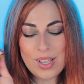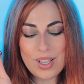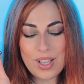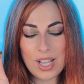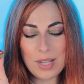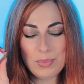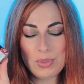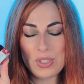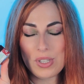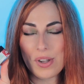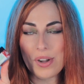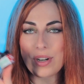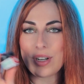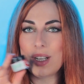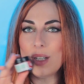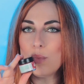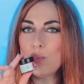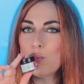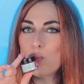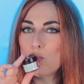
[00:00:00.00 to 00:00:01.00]
I'm
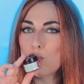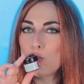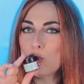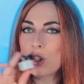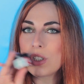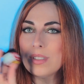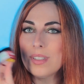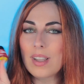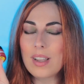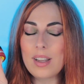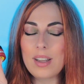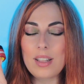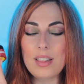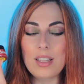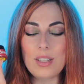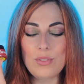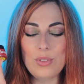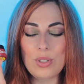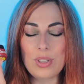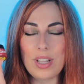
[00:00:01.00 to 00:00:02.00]
sorry. I
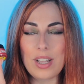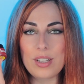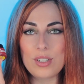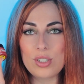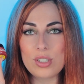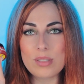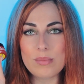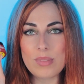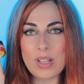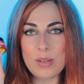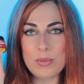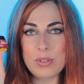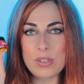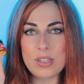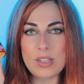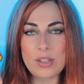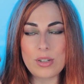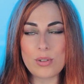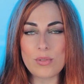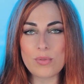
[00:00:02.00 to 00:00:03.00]
love you, Lush. I'm
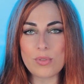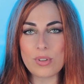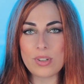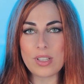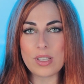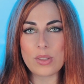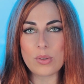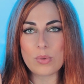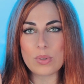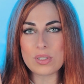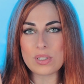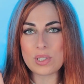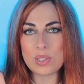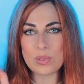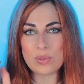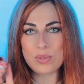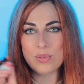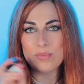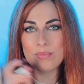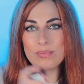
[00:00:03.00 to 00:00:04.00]
gonna go for another one
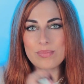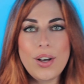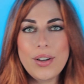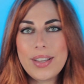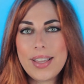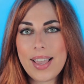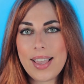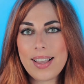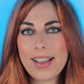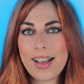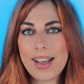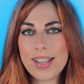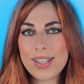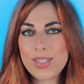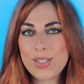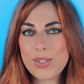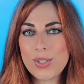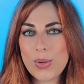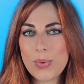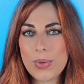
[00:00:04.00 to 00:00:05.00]
soon. Okay,
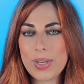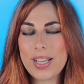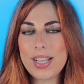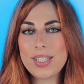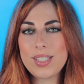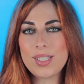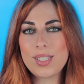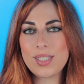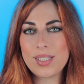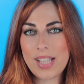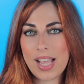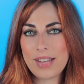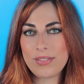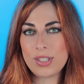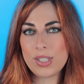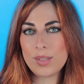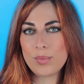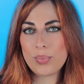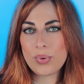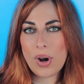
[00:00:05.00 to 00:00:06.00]
guys, so we got
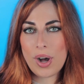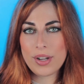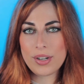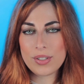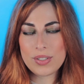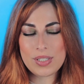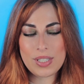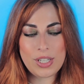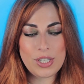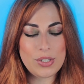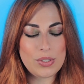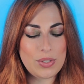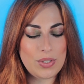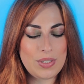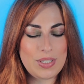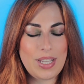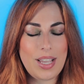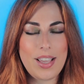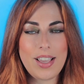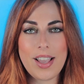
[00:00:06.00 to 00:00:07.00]
7 products here
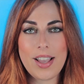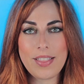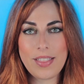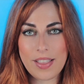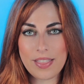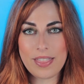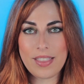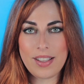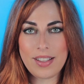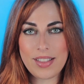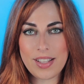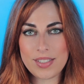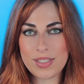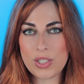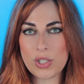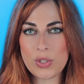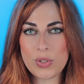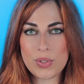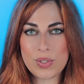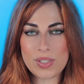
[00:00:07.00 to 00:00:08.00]
today, and I think that's
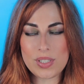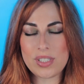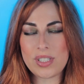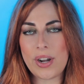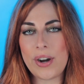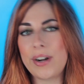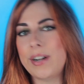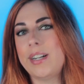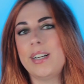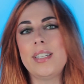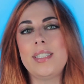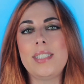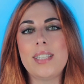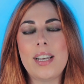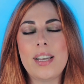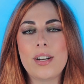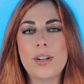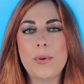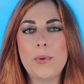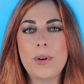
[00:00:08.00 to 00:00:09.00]
a good start.
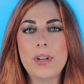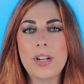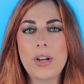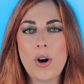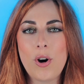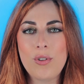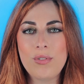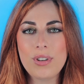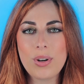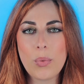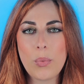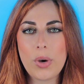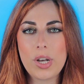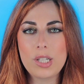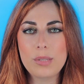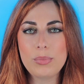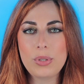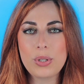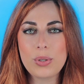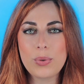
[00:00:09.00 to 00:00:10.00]
I don't want to
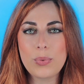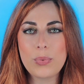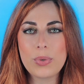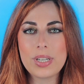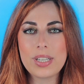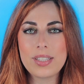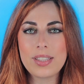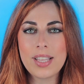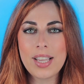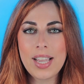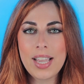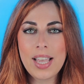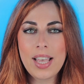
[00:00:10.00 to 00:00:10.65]
overwhelm you with